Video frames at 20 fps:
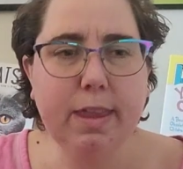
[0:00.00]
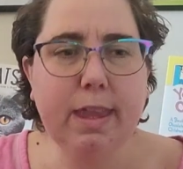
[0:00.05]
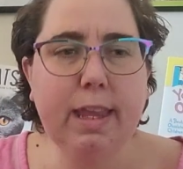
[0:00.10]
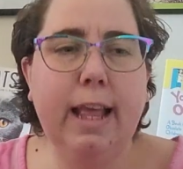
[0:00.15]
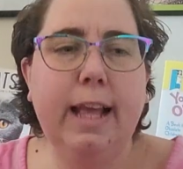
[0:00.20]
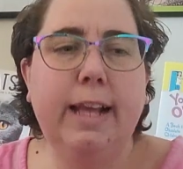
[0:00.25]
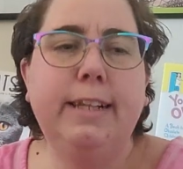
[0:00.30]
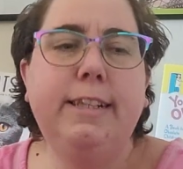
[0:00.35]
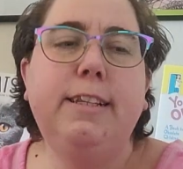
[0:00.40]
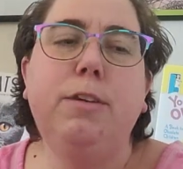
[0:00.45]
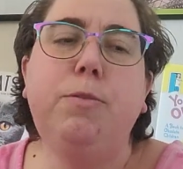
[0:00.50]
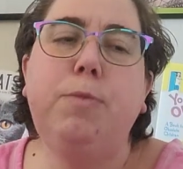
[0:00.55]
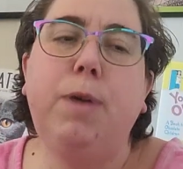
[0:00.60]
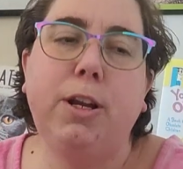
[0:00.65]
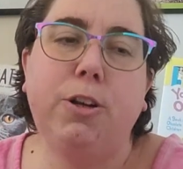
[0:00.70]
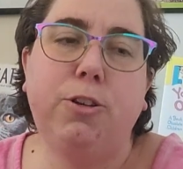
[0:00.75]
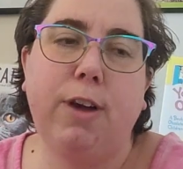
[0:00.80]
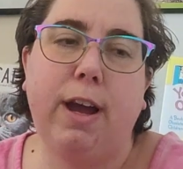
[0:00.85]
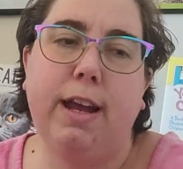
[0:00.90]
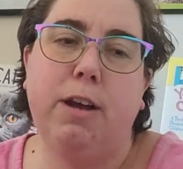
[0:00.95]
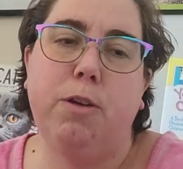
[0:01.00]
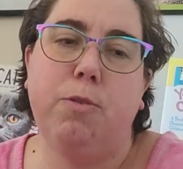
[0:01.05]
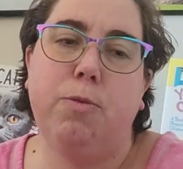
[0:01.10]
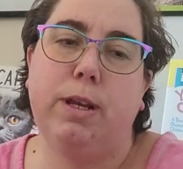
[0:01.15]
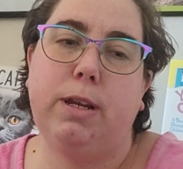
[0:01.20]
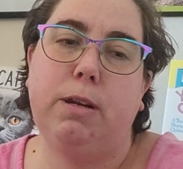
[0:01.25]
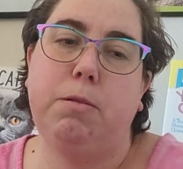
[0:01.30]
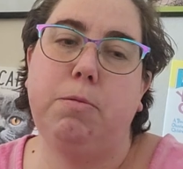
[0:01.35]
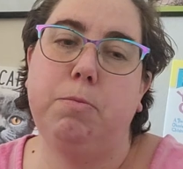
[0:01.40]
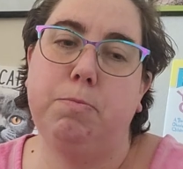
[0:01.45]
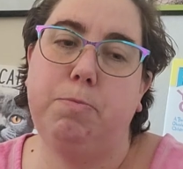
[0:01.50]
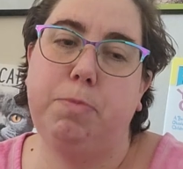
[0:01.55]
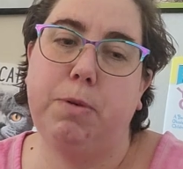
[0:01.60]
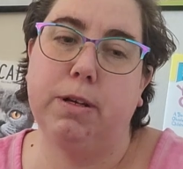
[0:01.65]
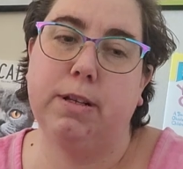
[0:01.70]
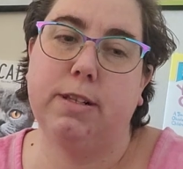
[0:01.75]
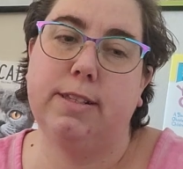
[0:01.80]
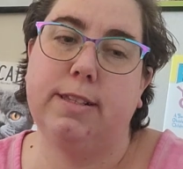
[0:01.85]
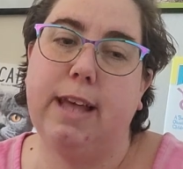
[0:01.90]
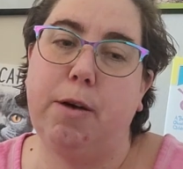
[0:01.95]
I still want to try to read
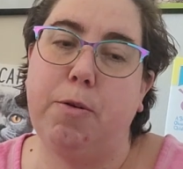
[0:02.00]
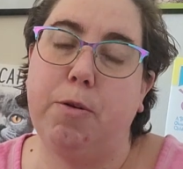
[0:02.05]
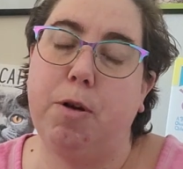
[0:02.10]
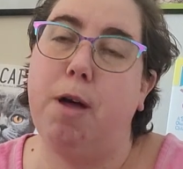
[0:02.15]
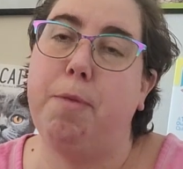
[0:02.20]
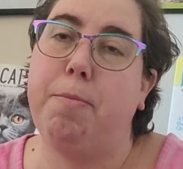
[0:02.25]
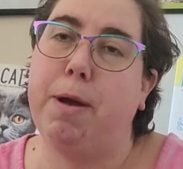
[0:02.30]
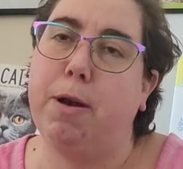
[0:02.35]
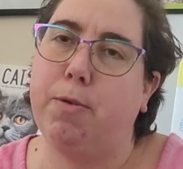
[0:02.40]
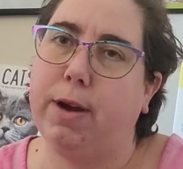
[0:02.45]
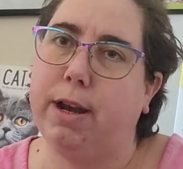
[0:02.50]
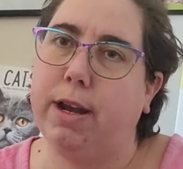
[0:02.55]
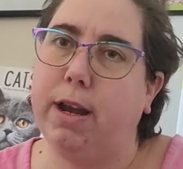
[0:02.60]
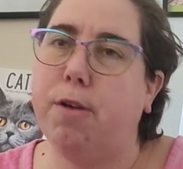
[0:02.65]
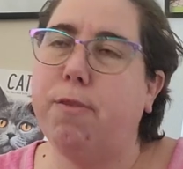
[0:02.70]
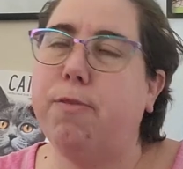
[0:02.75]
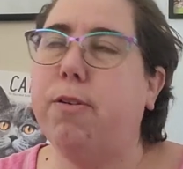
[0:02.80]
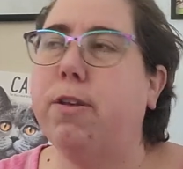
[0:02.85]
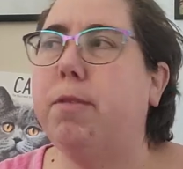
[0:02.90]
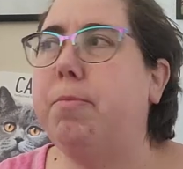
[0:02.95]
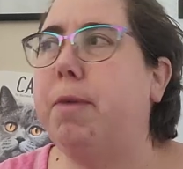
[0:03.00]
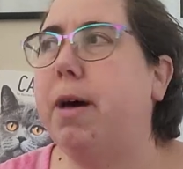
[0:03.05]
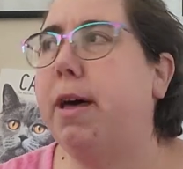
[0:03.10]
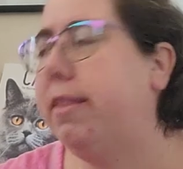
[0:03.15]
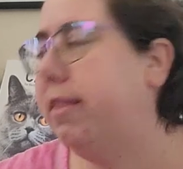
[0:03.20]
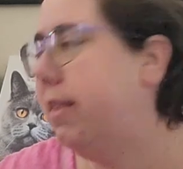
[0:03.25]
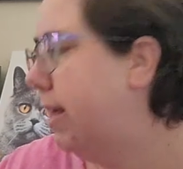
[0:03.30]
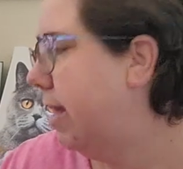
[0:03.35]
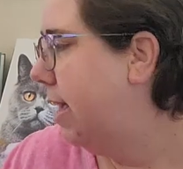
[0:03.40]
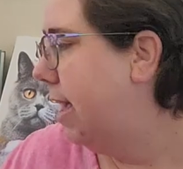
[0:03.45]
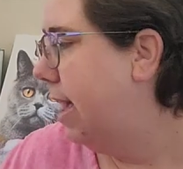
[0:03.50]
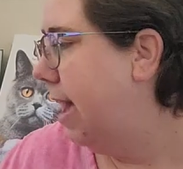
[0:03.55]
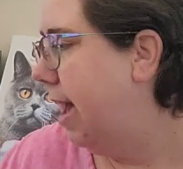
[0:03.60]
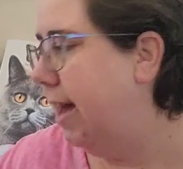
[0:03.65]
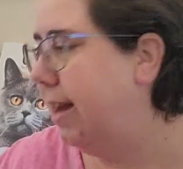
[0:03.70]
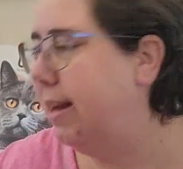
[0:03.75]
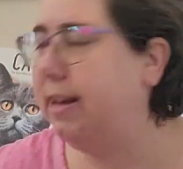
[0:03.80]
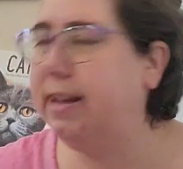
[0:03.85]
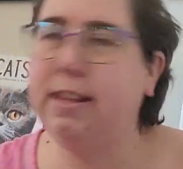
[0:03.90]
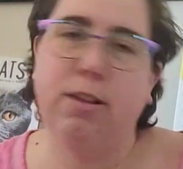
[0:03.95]
books that were on my radar for the month,
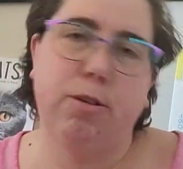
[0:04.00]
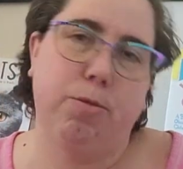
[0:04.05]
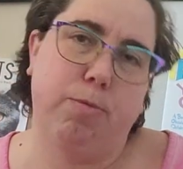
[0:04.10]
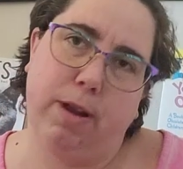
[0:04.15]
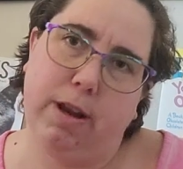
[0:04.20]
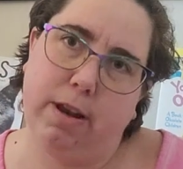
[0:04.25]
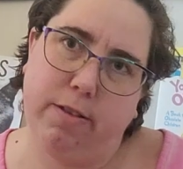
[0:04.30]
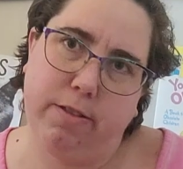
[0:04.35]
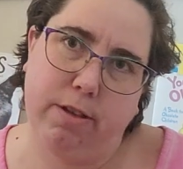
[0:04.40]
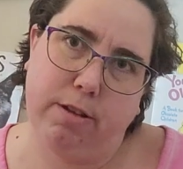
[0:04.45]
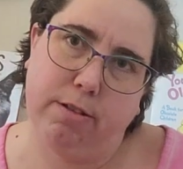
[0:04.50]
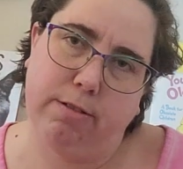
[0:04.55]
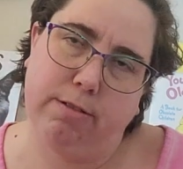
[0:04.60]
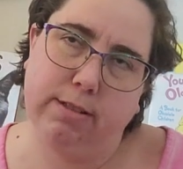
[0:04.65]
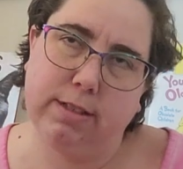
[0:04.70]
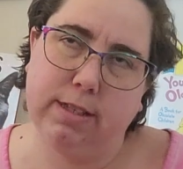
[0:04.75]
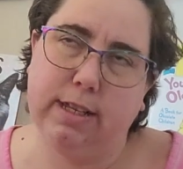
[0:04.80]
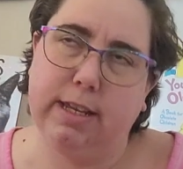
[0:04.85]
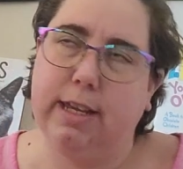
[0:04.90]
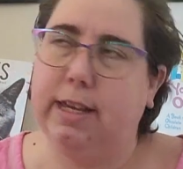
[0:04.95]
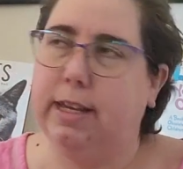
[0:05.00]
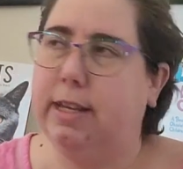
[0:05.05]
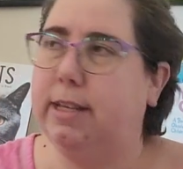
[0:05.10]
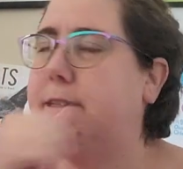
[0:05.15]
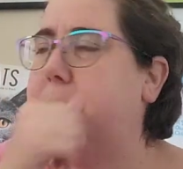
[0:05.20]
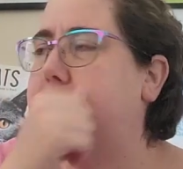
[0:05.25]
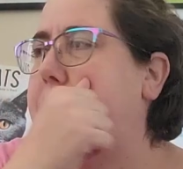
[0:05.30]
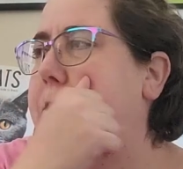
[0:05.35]
and neither one of those is.